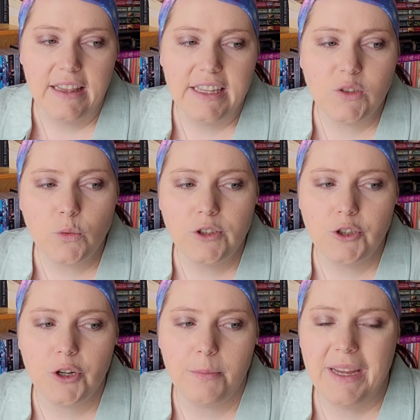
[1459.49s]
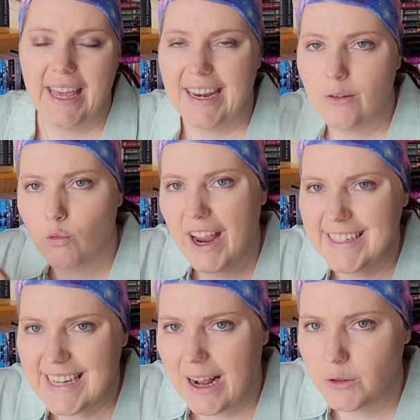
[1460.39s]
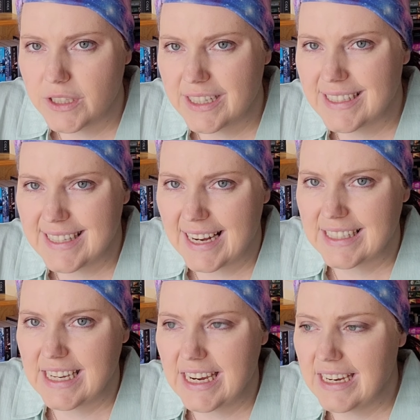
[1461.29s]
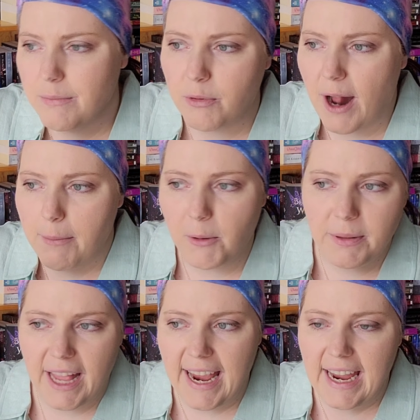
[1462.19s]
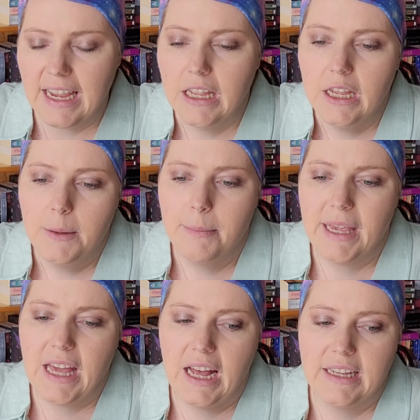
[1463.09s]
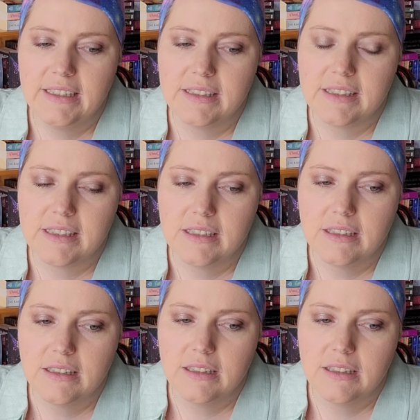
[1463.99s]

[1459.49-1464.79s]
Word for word: this one should be getting right down to the sexy primal play because